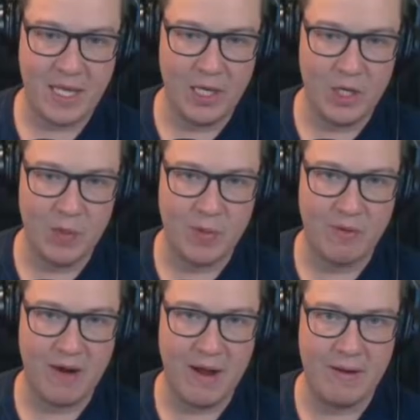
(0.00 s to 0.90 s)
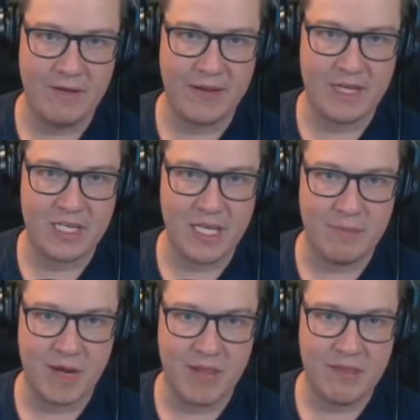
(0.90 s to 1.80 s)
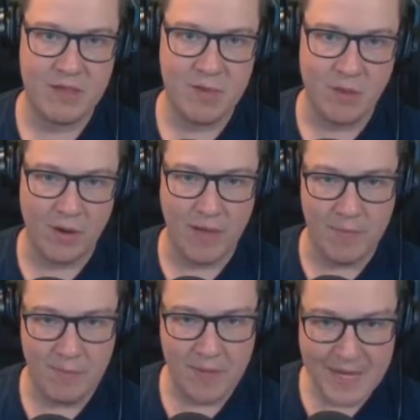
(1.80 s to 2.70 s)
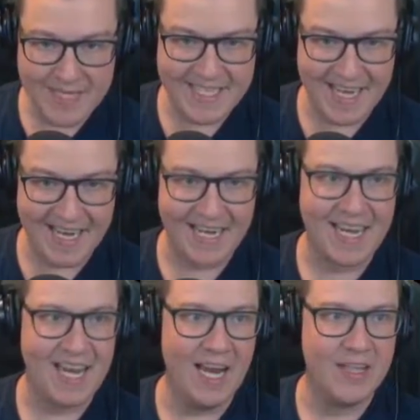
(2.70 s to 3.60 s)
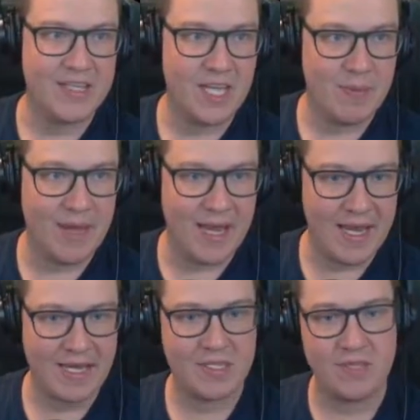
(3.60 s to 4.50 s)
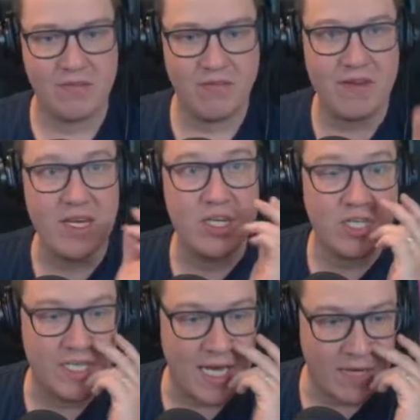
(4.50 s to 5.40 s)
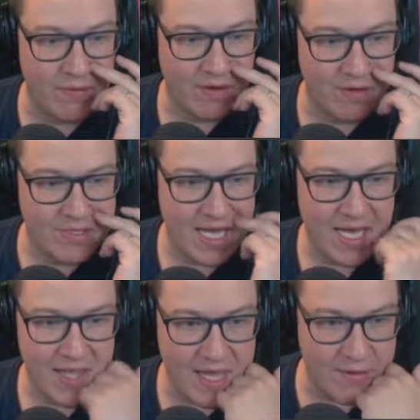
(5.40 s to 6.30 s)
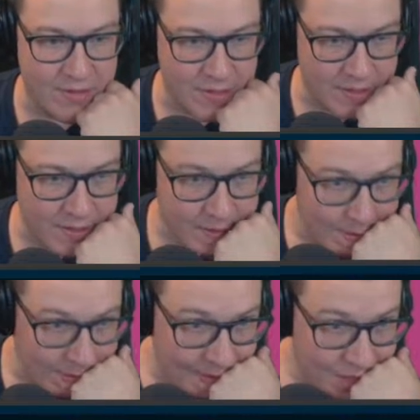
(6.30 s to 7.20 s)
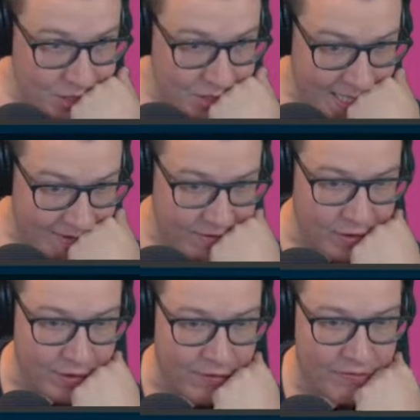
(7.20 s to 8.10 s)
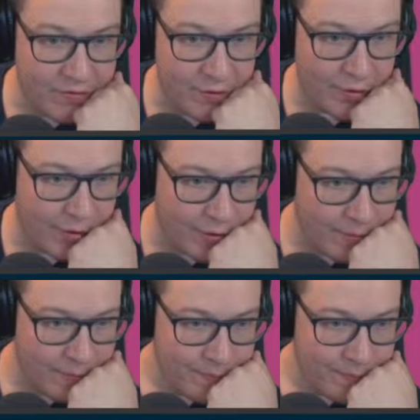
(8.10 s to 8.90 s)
loop around eventually, but I do want a big tank here that's going to be our next sort of feature tank. We've got 10,000, should have enough for...